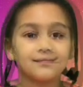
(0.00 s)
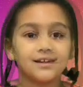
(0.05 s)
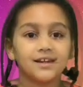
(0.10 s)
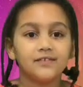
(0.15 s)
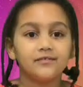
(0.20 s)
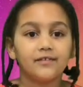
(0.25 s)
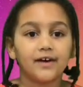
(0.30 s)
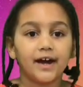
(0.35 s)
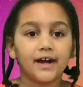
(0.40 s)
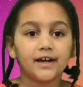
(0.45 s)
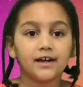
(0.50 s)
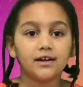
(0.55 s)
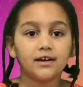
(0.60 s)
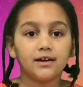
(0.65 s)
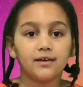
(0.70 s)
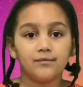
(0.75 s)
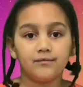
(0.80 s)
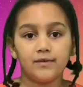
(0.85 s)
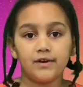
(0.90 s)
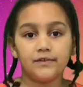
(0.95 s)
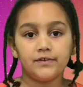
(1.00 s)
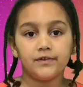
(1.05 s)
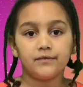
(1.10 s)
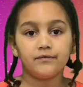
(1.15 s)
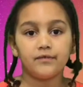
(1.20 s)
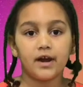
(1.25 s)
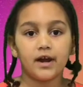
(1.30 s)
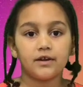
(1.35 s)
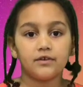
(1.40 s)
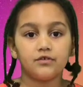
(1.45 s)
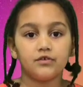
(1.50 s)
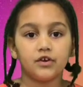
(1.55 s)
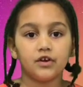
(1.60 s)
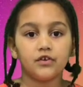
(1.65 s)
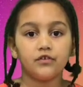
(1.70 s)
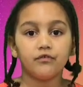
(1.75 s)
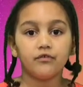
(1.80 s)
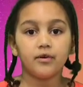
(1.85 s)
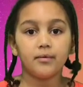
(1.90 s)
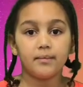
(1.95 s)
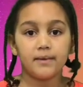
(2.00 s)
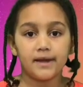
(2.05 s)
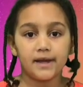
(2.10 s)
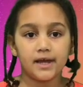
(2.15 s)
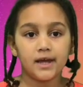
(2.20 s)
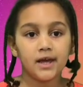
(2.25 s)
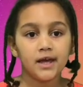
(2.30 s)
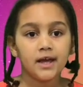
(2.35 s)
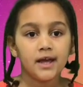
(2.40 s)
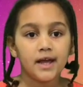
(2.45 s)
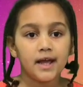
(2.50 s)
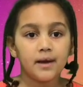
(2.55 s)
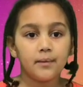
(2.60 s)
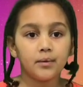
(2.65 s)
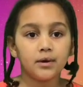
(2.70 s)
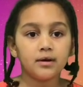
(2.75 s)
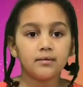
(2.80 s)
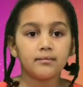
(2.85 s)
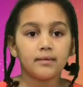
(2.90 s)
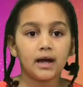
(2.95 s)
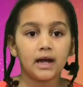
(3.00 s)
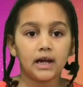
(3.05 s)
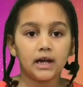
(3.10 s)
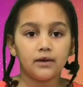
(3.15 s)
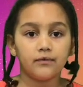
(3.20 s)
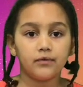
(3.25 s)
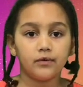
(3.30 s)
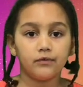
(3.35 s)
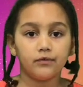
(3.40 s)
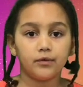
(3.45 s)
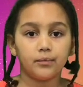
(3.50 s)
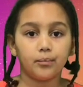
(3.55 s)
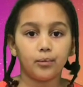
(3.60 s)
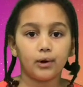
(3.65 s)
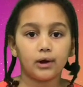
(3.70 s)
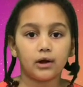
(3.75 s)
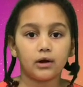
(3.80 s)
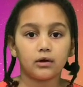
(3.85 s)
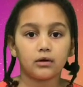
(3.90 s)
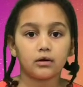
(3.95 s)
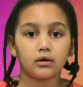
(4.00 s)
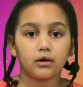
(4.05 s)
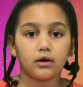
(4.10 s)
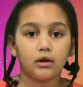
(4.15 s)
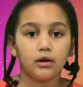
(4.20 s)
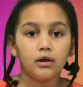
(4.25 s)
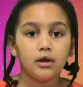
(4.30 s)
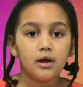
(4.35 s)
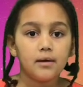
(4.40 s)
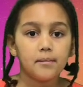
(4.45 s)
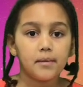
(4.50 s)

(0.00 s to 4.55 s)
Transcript: If I could invent a friend just for me, it wouldn't matter if it was a boy or a girl,